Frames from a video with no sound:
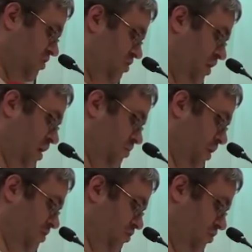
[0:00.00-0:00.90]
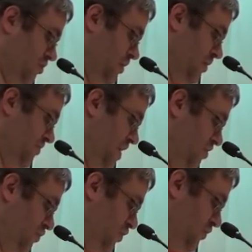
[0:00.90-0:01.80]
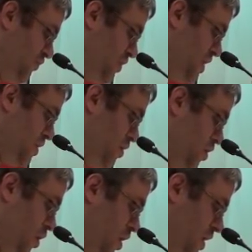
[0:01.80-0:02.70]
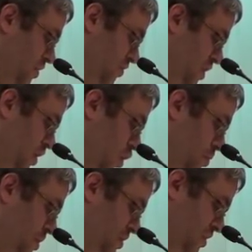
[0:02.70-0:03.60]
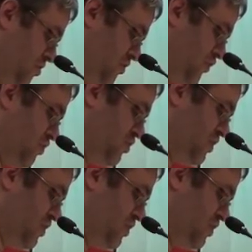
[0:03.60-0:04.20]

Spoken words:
characterized by a socialism that fights for free, honest, and open elections for